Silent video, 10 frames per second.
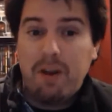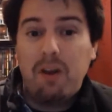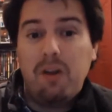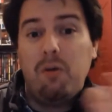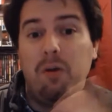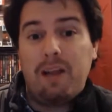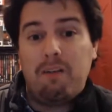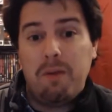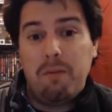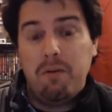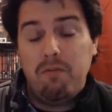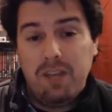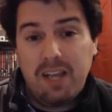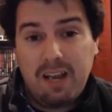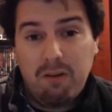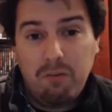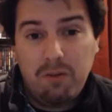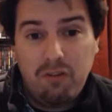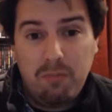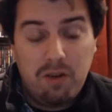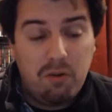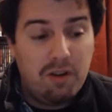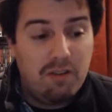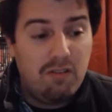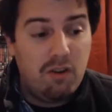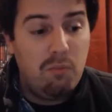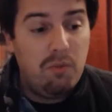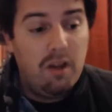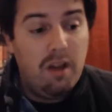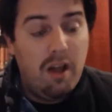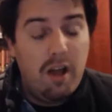but I know they're doing an Aquaman movie now. They should be doing it soon.